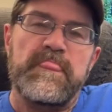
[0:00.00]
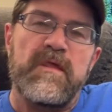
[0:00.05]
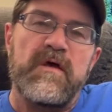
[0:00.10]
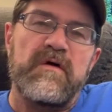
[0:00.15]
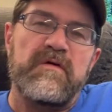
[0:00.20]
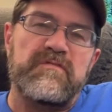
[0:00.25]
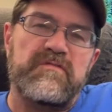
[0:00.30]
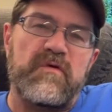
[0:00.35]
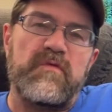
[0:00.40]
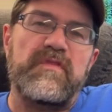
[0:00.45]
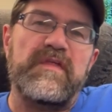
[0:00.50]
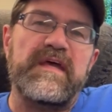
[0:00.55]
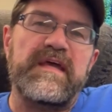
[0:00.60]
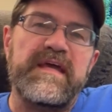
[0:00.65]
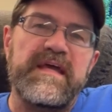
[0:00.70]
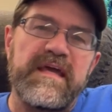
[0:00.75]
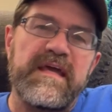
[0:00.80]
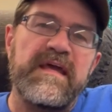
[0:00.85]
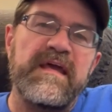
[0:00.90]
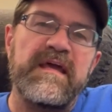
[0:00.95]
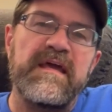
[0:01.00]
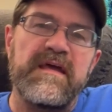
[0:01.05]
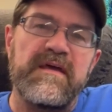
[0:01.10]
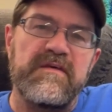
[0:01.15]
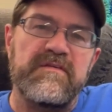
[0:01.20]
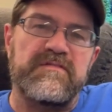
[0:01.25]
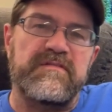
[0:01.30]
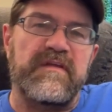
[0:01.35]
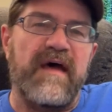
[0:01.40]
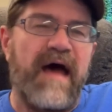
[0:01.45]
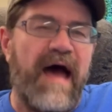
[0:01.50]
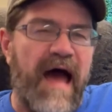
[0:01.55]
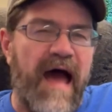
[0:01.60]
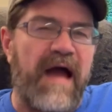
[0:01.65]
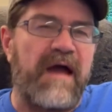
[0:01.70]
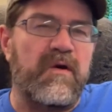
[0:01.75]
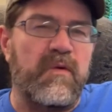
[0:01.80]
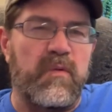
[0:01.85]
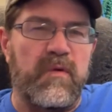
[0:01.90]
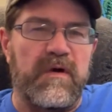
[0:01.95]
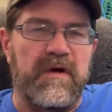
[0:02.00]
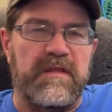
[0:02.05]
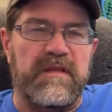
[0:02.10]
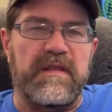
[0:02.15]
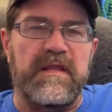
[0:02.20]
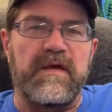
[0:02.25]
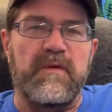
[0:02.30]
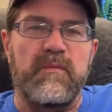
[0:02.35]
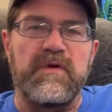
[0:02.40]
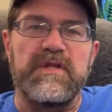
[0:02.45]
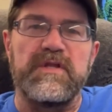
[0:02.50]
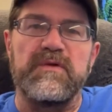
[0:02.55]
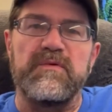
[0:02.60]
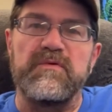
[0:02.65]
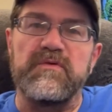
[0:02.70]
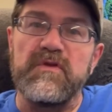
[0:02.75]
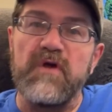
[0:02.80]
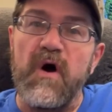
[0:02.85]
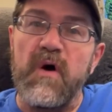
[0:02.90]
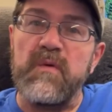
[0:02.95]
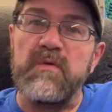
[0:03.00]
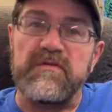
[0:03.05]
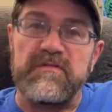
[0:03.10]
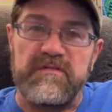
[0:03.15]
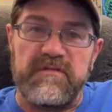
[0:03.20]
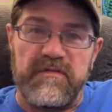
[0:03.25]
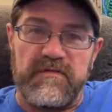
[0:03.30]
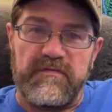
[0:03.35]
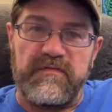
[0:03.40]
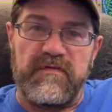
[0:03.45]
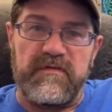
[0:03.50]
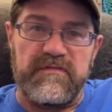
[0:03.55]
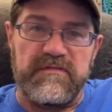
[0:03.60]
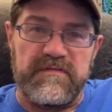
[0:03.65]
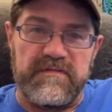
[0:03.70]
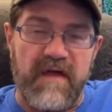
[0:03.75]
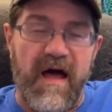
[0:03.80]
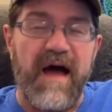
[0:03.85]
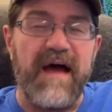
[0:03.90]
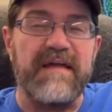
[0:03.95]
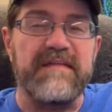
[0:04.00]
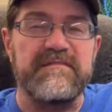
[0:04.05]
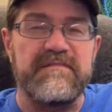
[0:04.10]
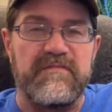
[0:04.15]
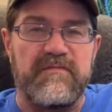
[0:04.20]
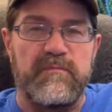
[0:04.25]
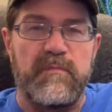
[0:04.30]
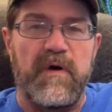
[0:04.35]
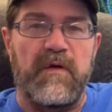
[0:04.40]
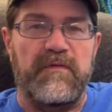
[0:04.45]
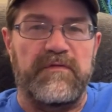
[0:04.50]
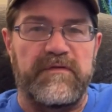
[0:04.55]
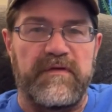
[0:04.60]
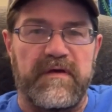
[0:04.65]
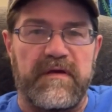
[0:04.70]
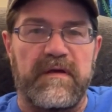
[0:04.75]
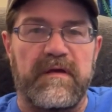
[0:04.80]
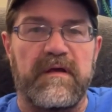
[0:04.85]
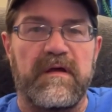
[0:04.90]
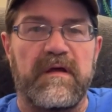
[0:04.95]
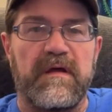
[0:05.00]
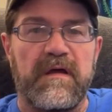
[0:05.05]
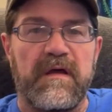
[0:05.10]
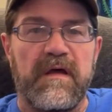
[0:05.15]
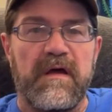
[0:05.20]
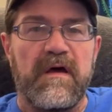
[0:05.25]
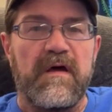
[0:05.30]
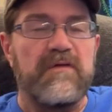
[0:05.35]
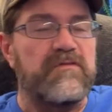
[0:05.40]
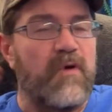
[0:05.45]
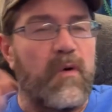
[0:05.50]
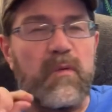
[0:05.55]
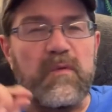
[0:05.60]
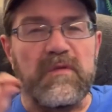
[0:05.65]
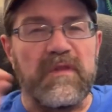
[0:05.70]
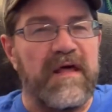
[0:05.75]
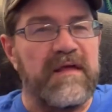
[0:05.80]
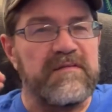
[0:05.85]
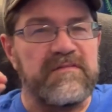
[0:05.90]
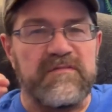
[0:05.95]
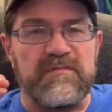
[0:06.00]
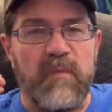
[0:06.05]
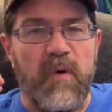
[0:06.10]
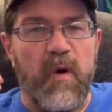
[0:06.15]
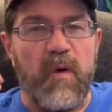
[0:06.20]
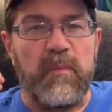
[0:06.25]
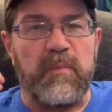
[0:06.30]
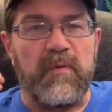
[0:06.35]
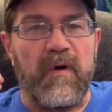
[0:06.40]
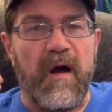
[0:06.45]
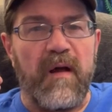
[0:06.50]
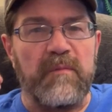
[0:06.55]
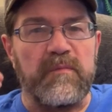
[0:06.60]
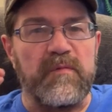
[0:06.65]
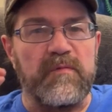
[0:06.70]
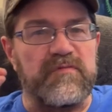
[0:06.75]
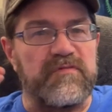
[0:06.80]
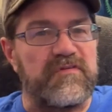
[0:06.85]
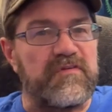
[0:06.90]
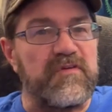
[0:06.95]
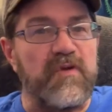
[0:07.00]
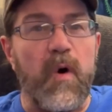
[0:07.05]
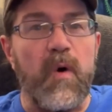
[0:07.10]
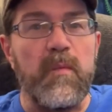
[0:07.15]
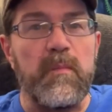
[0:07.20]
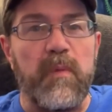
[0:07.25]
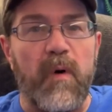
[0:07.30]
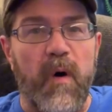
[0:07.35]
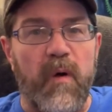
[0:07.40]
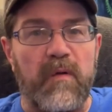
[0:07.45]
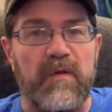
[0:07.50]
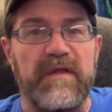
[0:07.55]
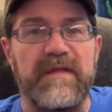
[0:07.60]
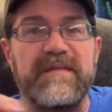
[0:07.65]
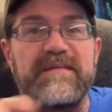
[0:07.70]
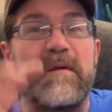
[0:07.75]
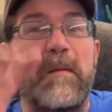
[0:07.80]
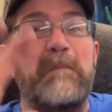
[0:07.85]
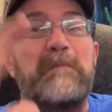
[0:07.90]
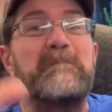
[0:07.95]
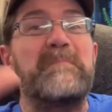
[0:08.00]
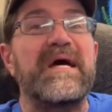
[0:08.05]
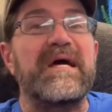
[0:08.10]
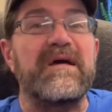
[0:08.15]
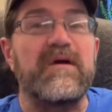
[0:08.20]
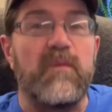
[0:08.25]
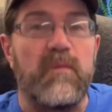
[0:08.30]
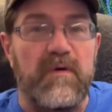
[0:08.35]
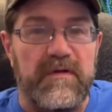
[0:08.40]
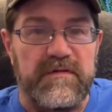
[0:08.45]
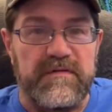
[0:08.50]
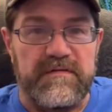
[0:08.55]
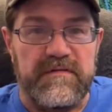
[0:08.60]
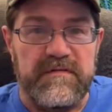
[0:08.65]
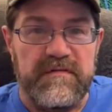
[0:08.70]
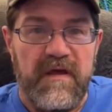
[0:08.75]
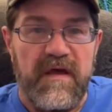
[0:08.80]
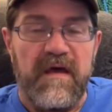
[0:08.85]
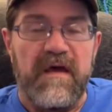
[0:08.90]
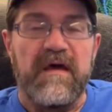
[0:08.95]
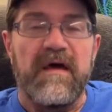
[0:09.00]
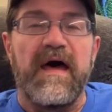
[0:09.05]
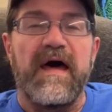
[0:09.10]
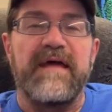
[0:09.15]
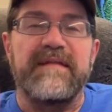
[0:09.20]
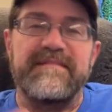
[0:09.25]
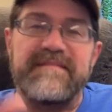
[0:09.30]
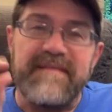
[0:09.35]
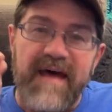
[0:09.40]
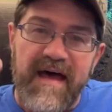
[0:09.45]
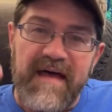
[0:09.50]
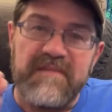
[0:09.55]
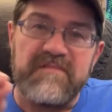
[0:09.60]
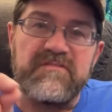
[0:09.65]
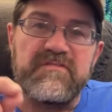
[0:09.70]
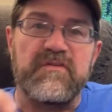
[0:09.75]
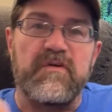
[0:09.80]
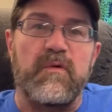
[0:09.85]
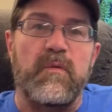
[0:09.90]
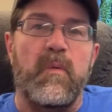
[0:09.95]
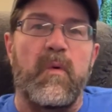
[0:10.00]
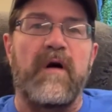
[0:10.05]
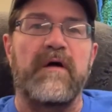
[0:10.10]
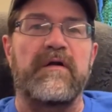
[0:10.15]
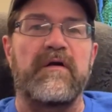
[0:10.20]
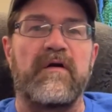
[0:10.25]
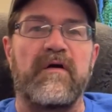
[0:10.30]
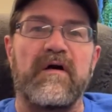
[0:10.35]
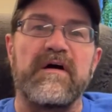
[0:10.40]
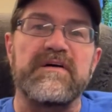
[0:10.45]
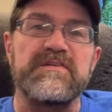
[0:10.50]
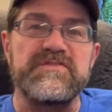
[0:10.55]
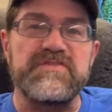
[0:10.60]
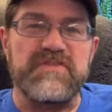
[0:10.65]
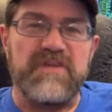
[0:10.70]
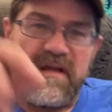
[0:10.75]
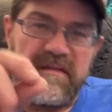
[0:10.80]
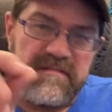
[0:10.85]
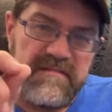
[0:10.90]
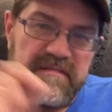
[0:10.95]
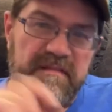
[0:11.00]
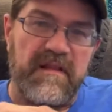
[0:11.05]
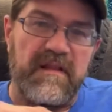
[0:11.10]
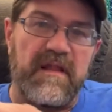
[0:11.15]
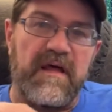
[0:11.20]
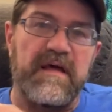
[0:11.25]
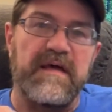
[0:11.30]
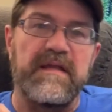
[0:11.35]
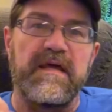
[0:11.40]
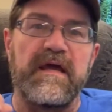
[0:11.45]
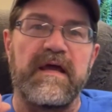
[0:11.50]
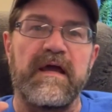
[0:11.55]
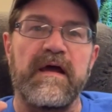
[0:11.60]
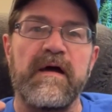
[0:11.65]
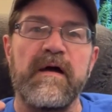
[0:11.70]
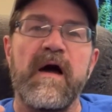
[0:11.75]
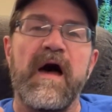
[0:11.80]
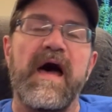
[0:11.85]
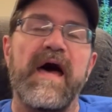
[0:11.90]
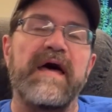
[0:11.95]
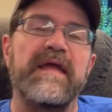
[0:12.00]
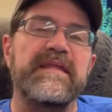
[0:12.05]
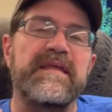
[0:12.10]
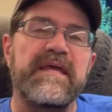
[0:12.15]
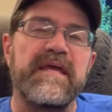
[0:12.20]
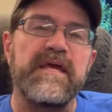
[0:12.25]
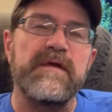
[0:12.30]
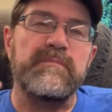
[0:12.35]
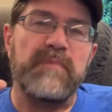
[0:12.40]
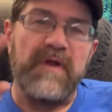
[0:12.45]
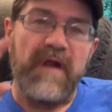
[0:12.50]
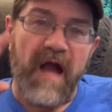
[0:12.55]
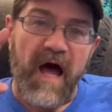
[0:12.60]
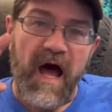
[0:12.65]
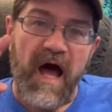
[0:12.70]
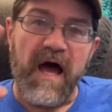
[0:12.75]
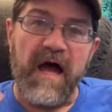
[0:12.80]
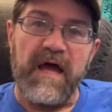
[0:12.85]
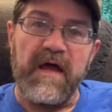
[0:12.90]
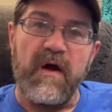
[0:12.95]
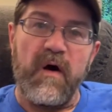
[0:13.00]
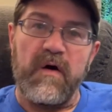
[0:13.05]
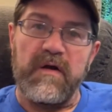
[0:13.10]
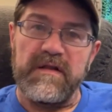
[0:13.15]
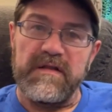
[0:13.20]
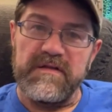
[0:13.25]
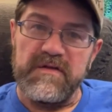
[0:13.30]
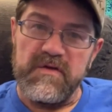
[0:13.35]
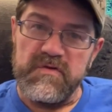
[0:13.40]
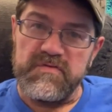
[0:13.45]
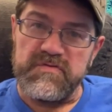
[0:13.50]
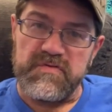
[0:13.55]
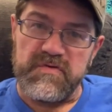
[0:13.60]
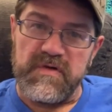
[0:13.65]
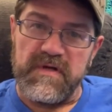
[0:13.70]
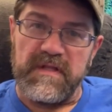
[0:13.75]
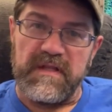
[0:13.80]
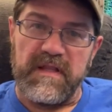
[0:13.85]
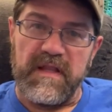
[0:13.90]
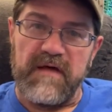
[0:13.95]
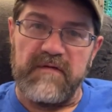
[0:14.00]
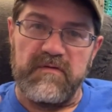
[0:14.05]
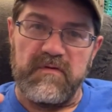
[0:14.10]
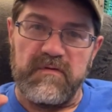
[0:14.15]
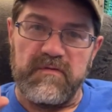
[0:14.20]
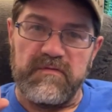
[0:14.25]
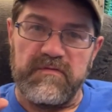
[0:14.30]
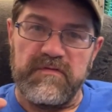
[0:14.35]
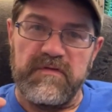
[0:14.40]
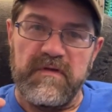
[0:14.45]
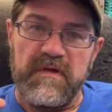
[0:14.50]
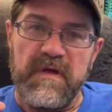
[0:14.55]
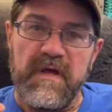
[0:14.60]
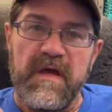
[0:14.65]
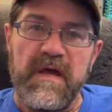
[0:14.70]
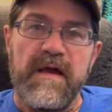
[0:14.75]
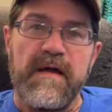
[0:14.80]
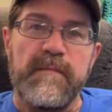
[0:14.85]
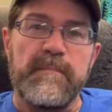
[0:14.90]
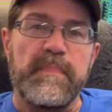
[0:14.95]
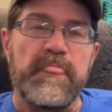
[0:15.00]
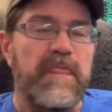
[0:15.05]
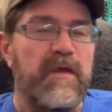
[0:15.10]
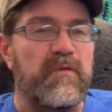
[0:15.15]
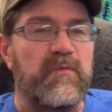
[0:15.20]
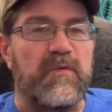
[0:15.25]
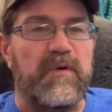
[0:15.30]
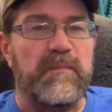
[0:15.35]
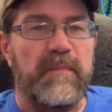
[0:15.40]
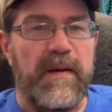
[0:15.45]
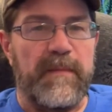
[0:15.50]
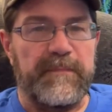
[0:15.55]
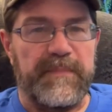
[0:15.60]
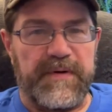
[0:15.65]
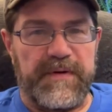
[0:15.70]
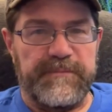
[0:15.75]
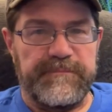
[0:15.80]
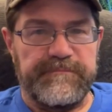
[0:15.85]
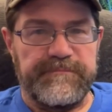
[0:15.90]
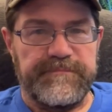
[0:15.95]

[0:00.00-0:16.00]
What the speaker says: So the key is to act quickly when you notice the first signs of melting. Don't let small problems snowball into big ones. And test your water, adjust the lighting, and keep an eye on the nutrient levels. And remember,